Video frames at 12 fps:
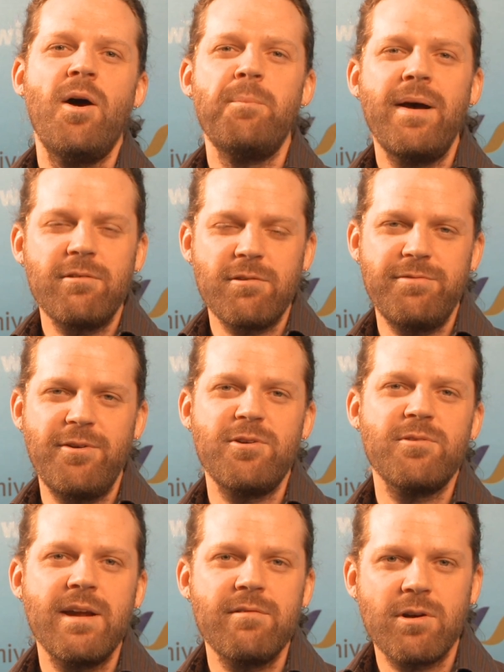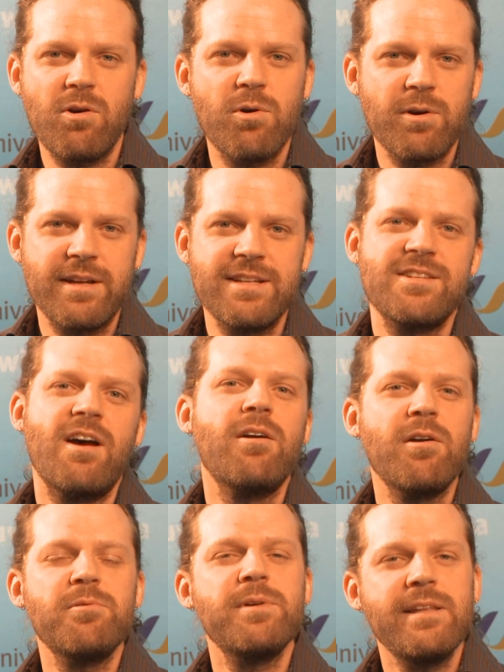Microphone array recordings
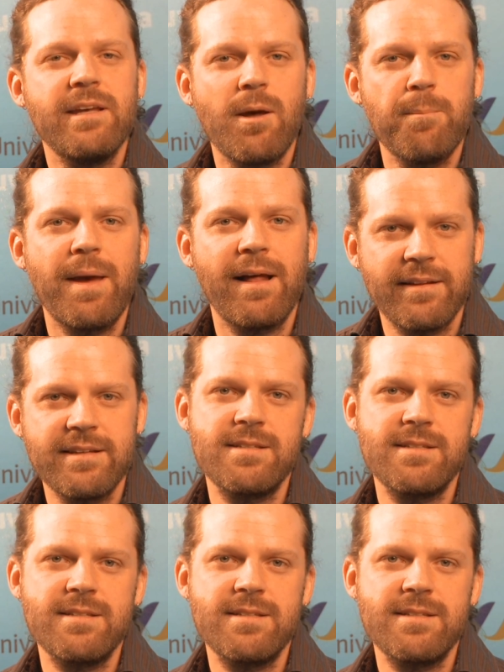are a really compelling